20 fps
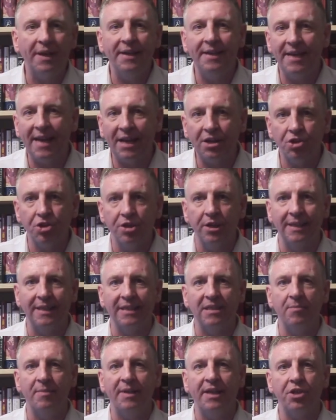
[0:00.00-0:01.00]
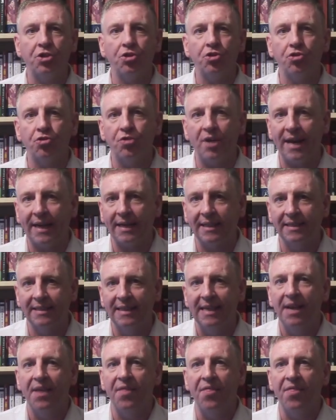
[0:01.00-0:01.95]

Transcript: nationalism in its tracks.